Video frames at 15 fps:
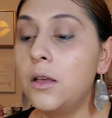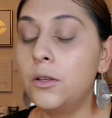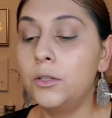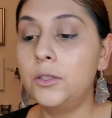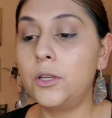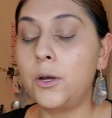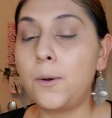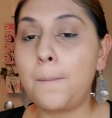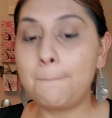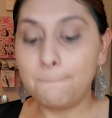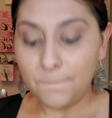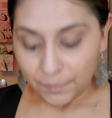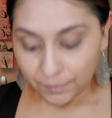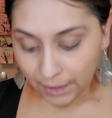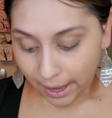So
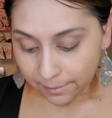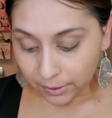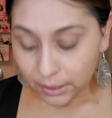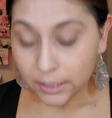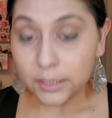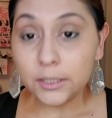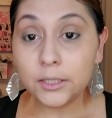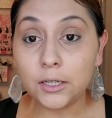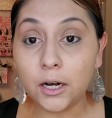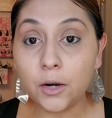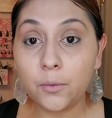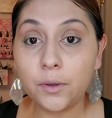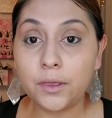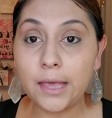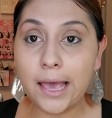I'm gonna
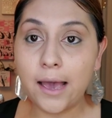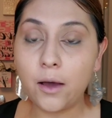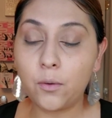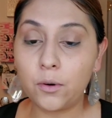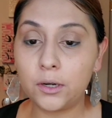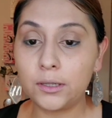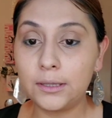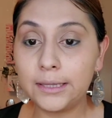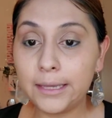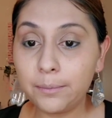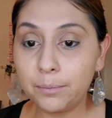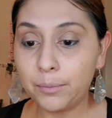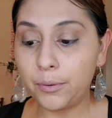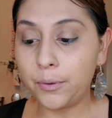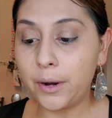start with our
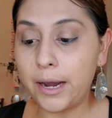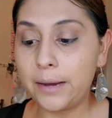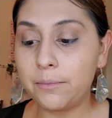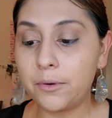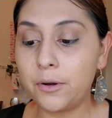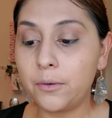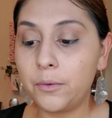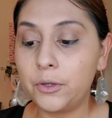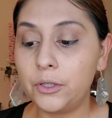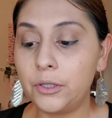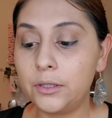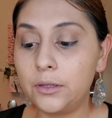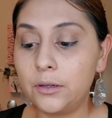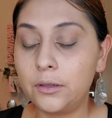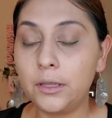lip primer, which
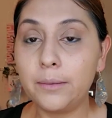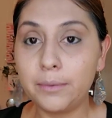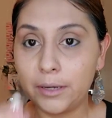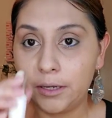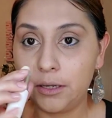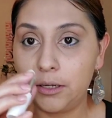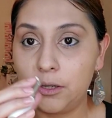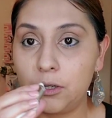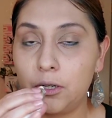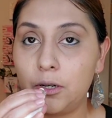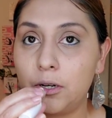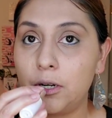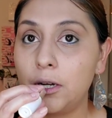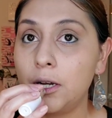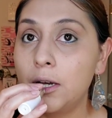is our lip
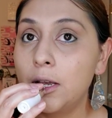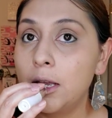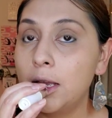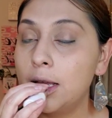conditioner.